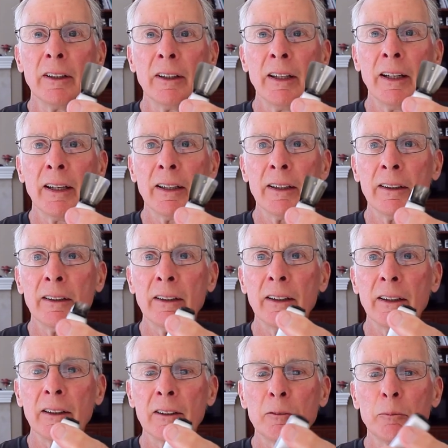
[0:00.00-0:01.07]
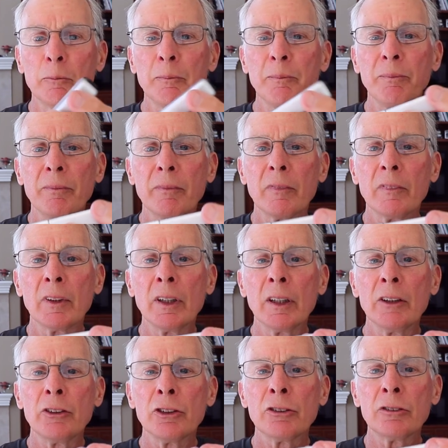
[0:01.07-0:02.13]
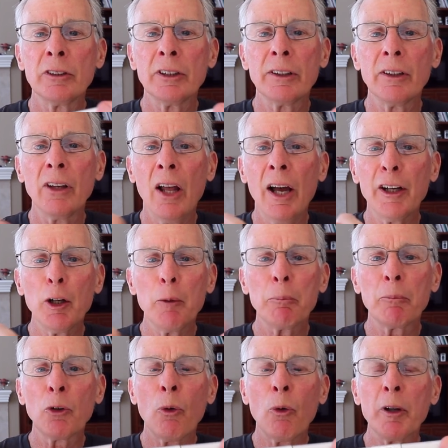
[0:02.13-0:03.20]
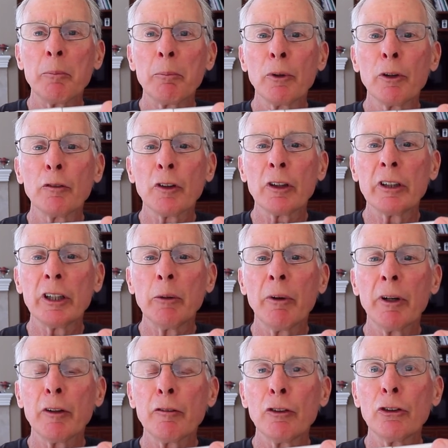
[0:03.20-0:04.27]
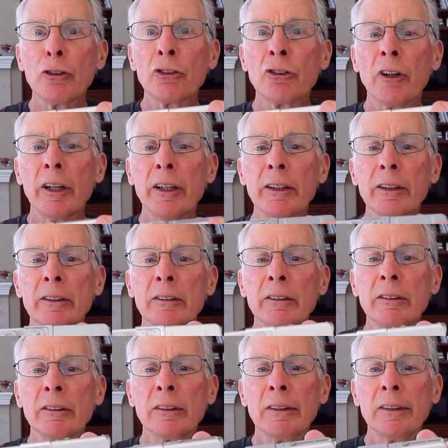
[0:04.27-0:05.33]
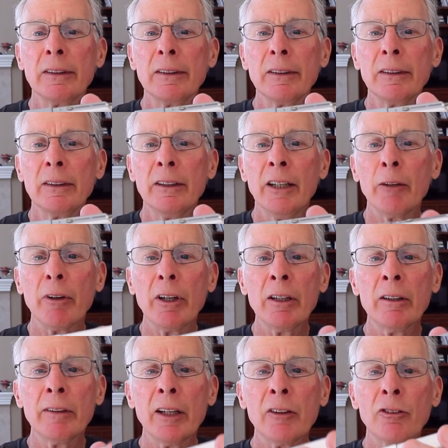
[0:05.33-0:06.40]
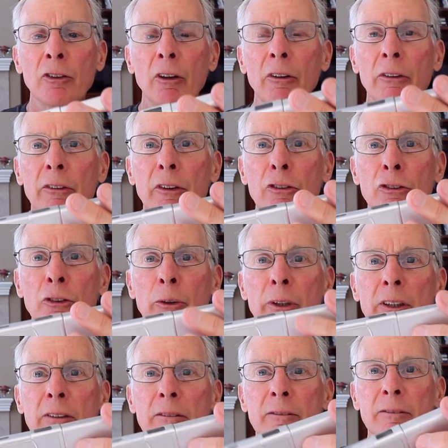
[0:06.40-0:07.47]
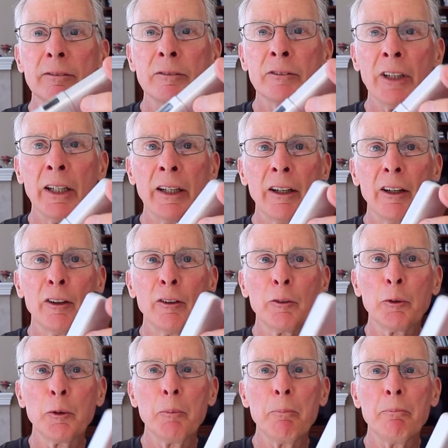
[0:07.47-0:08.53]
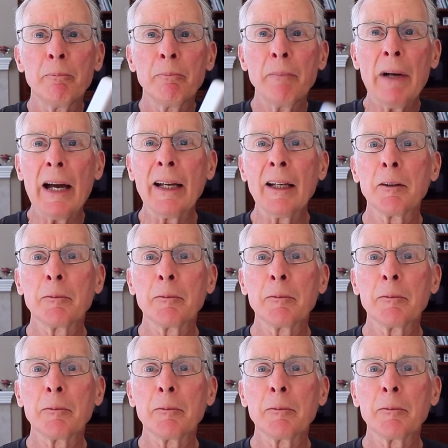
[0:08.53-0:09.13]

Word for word: And uh, just didn't line up quite perfectly when I first tried it. Anyway, that's all there is to it. Take care. Bye.